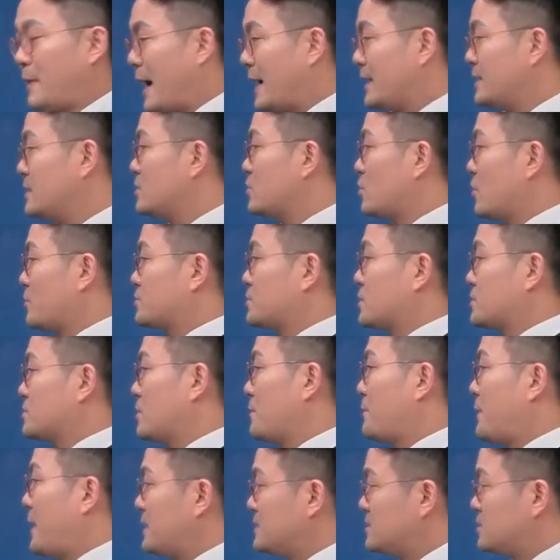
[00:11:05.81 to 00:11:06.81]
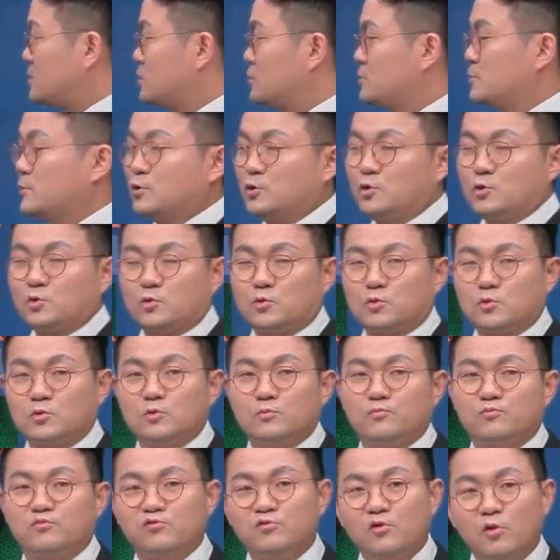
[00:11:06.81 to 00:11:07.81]
put against the
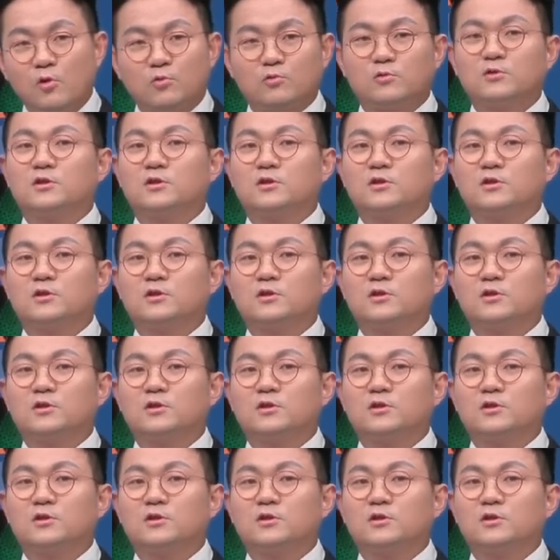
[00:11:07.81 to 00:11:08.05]
vestibule.